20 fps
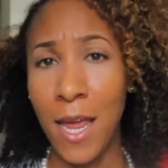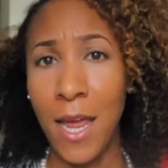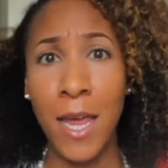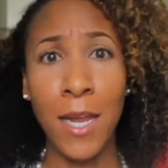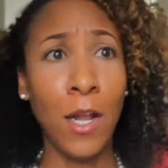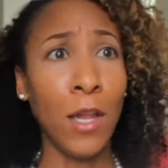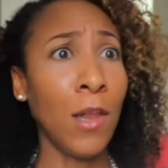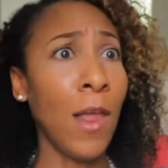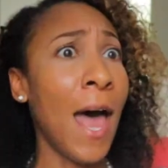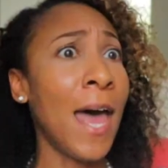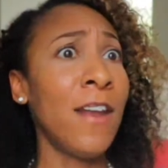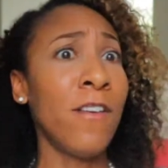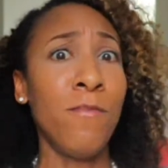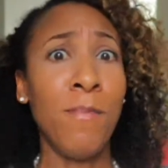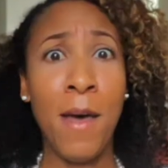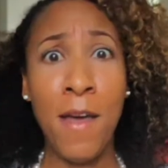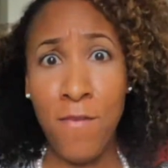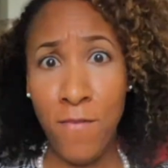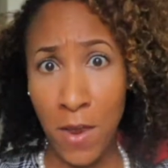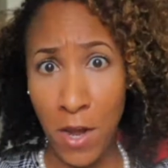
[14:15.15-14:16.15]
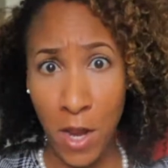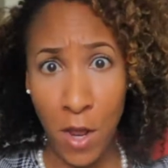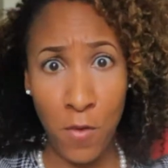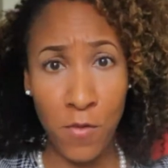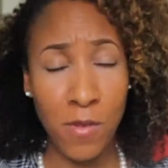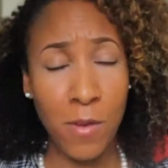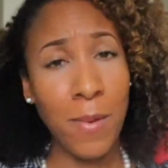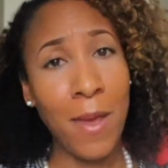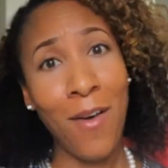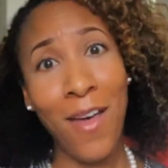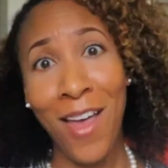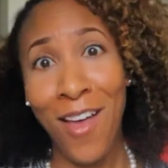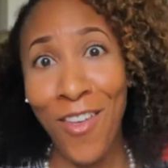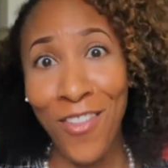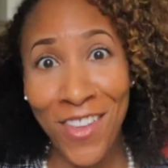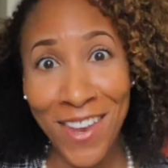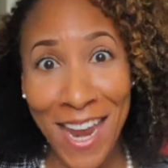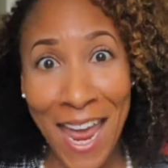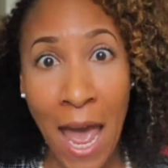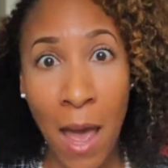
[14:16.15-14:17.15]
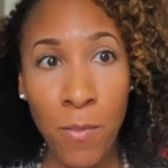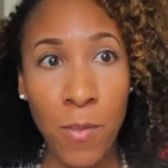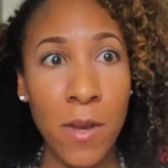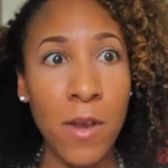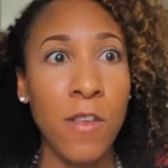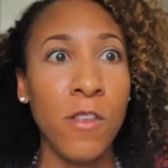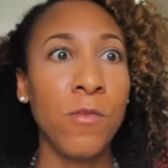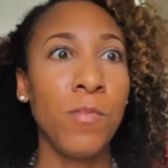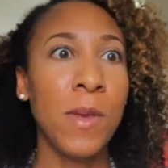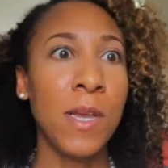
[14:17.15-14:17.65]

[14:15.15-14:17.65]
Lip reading: in a lot of my videos about health and happiness,